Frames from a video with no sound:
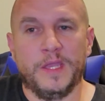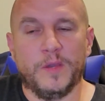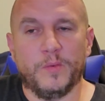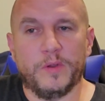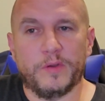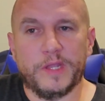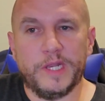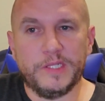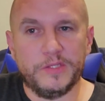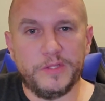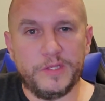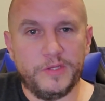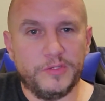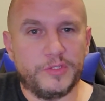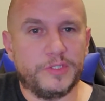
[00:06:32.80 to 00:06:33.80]
We were going to do the
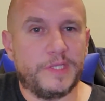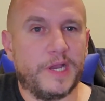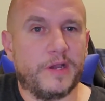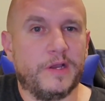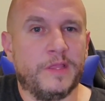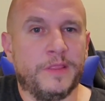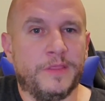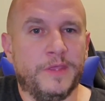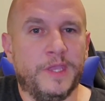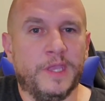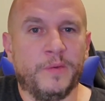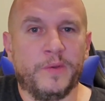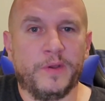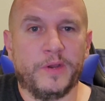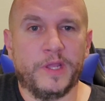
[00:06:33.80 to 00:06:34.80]
Nutritarian thing.
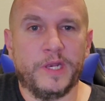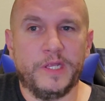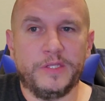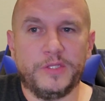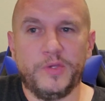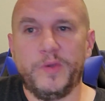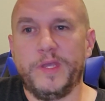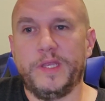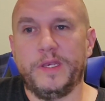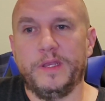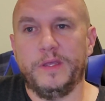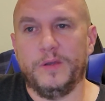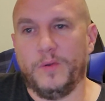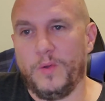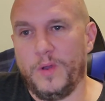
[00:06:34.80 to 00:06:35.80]
We were going to do it
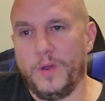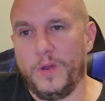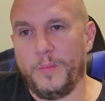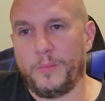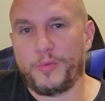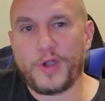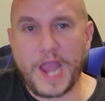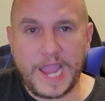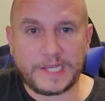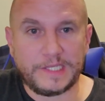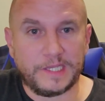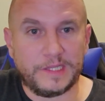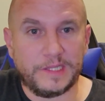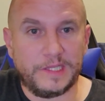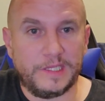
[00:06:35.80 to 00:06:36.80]

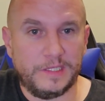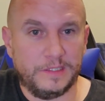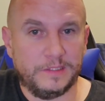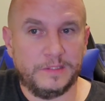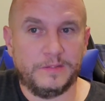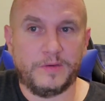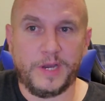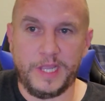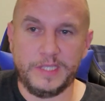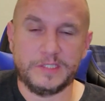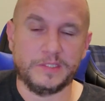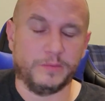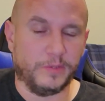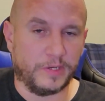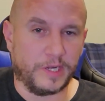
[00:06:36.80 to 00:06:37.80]
practically, right?
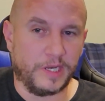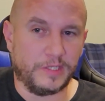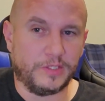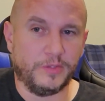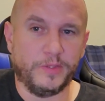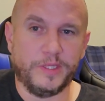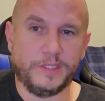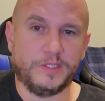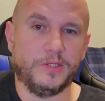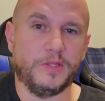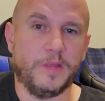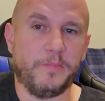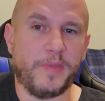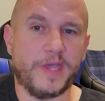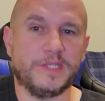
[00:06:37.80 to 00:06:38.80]
So we were going to do it to
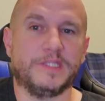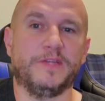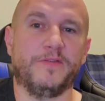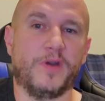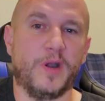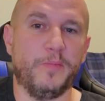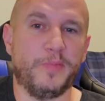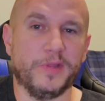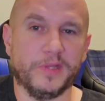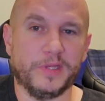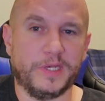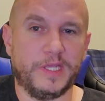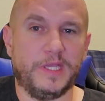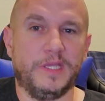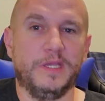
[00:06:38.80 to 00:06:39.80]
the best of our
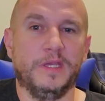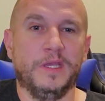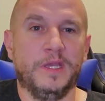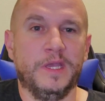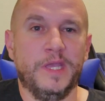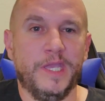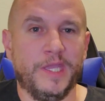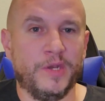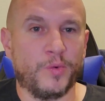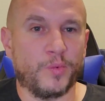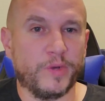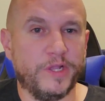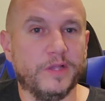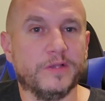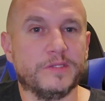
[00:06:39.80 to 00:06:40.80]
ability in
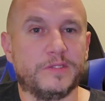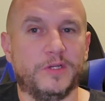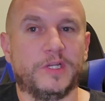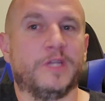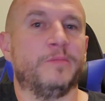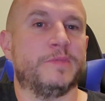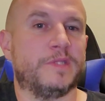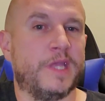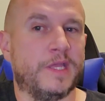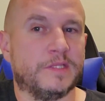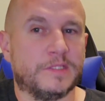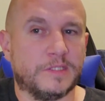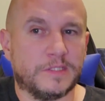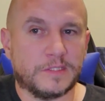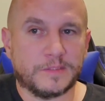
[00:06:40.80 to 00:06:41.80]
real
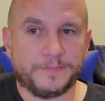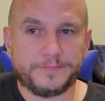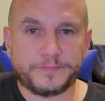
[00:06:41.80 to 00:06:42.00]
circumstances.